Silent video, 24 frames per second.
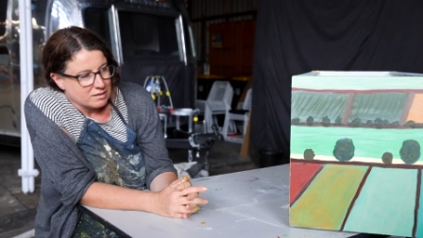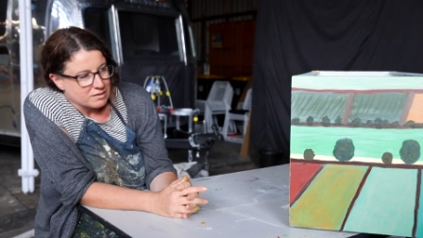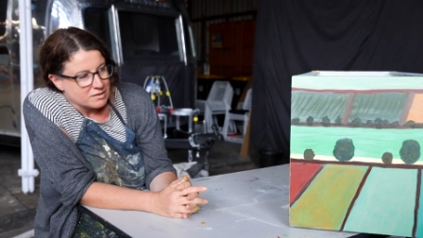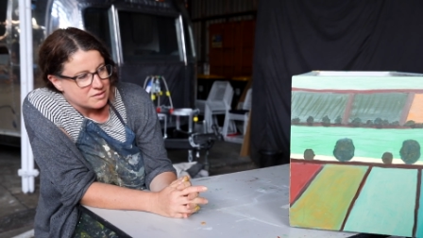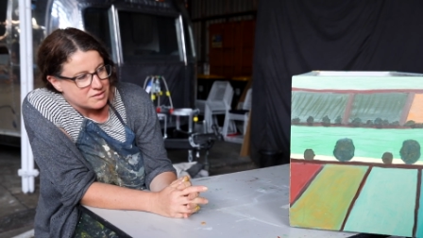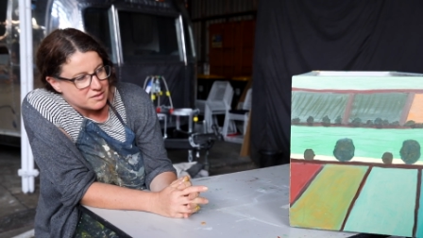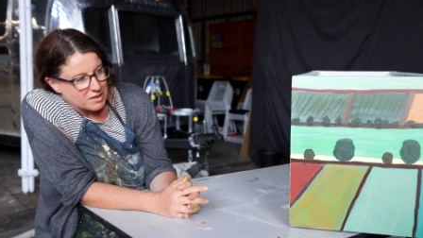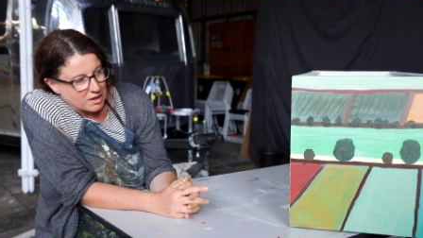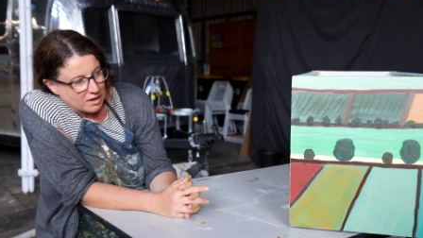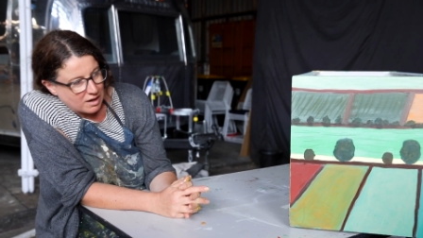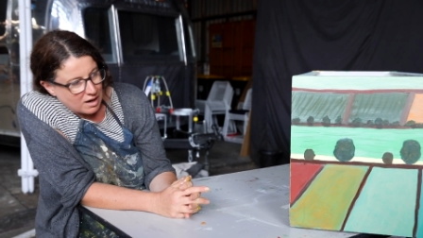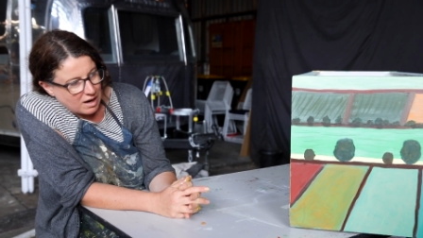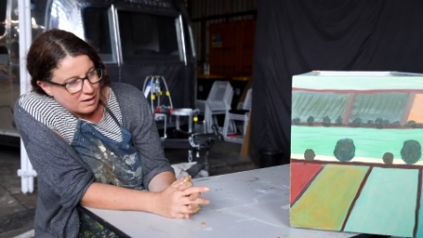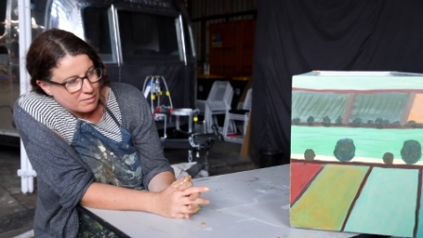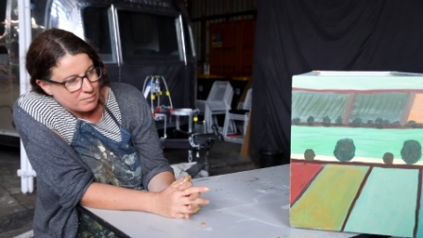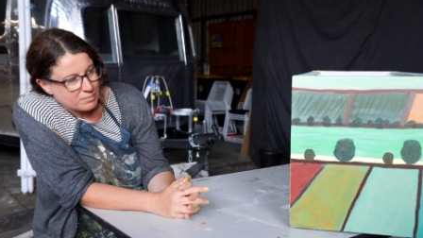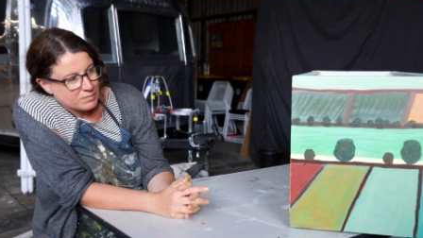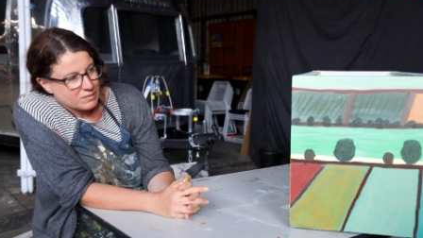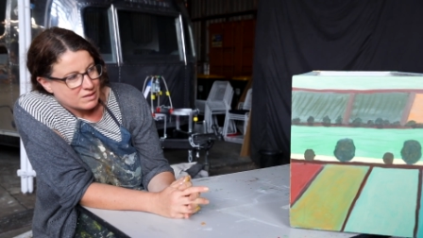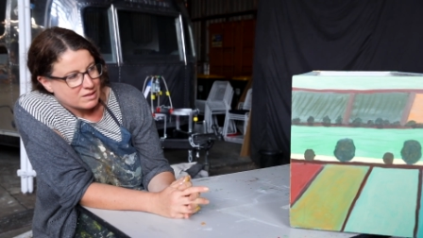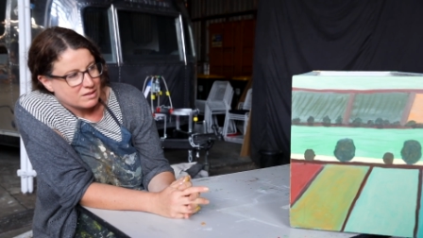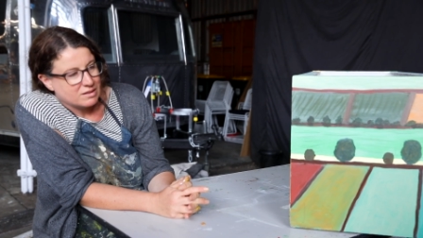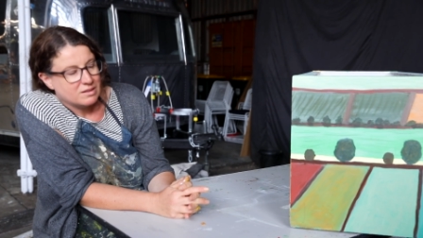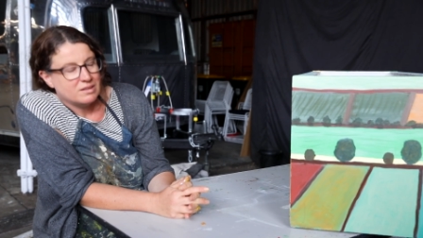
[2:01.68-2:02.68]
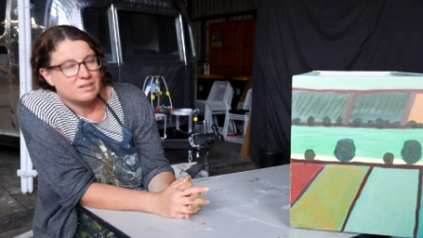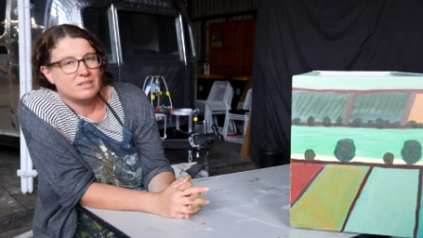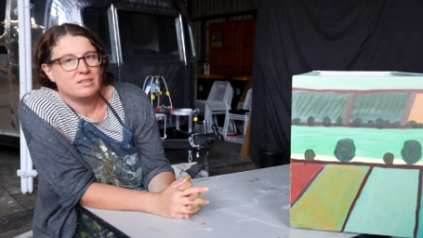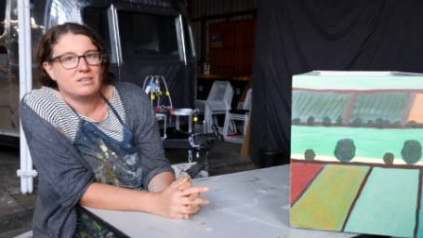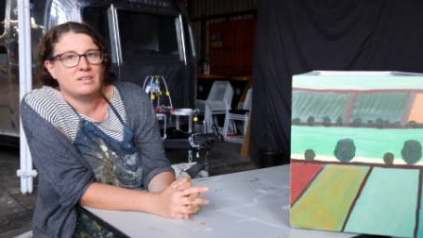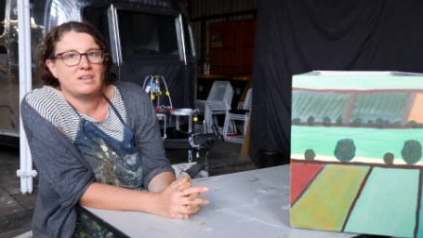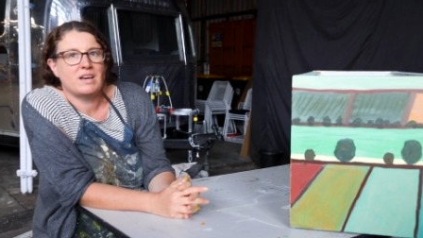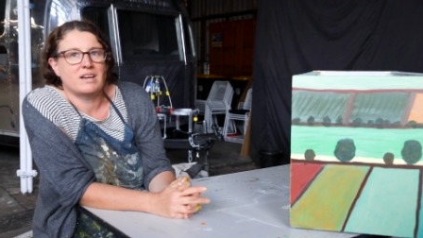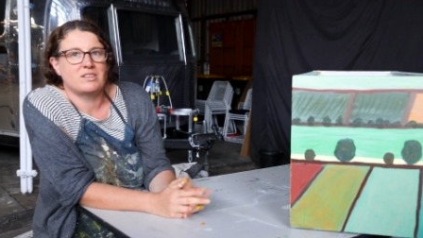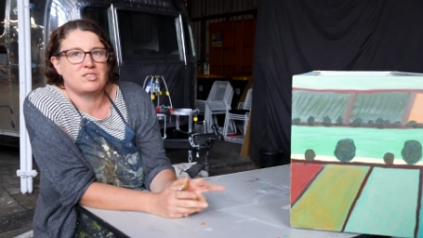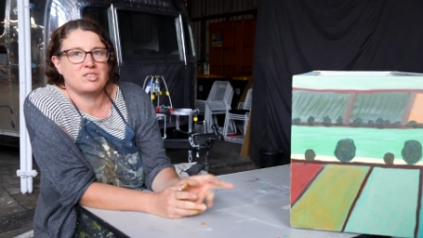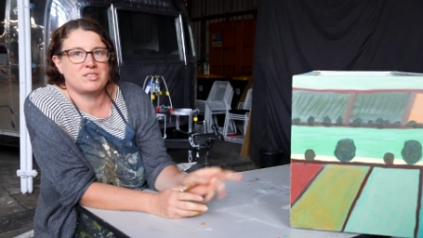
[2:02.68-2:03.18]
So um,
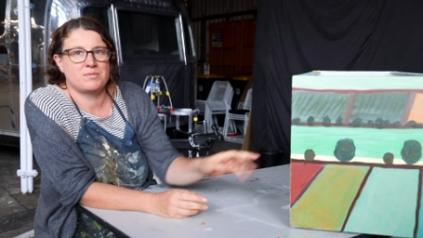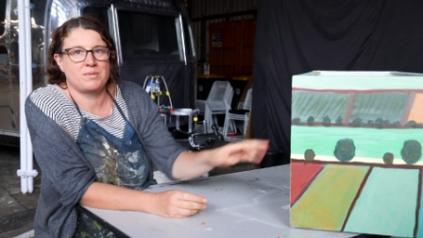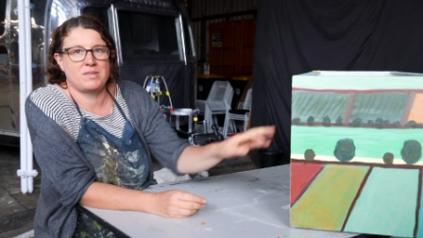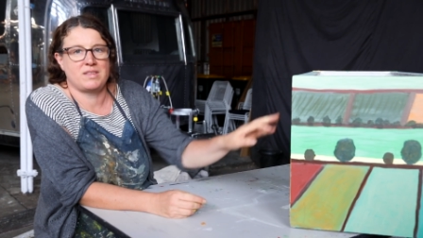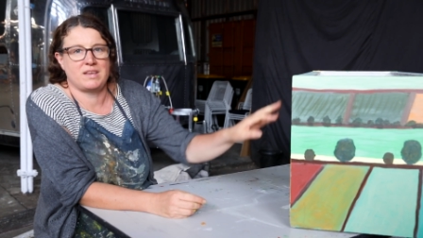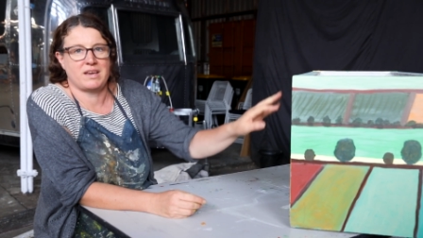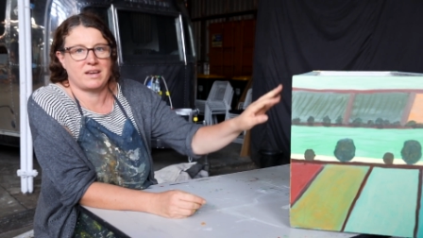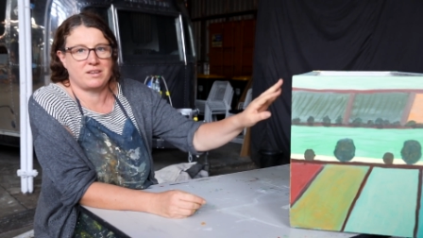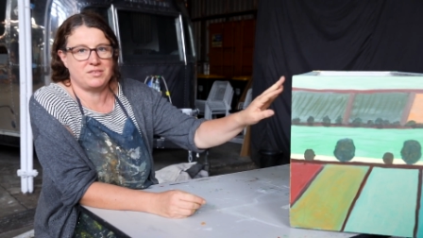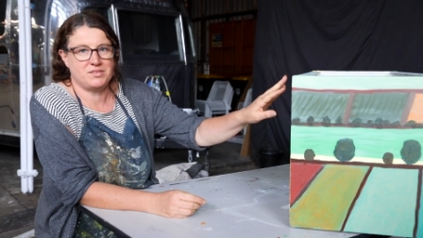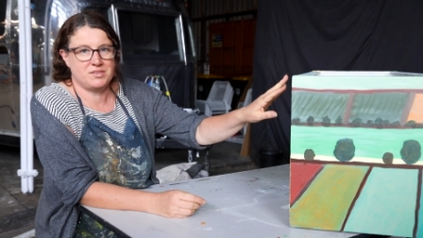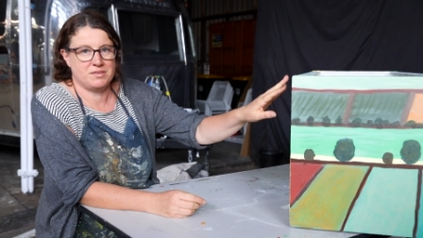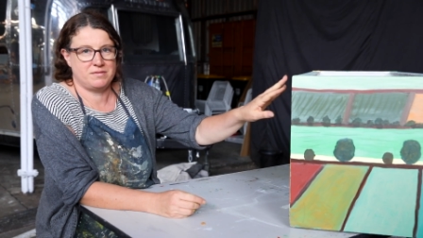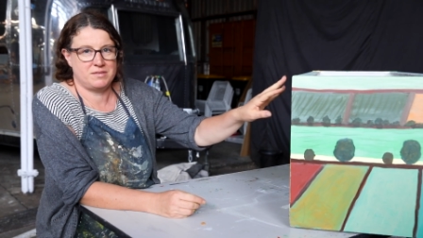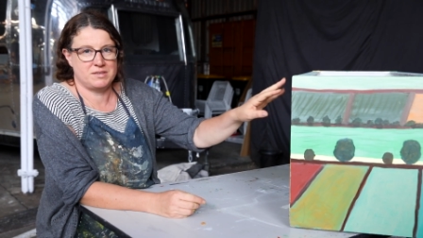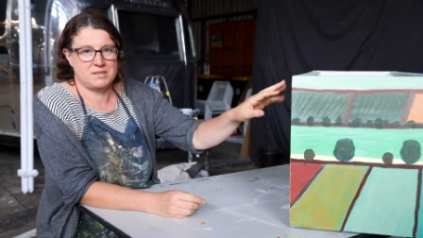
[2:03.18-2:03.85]
yeah, just with the ends of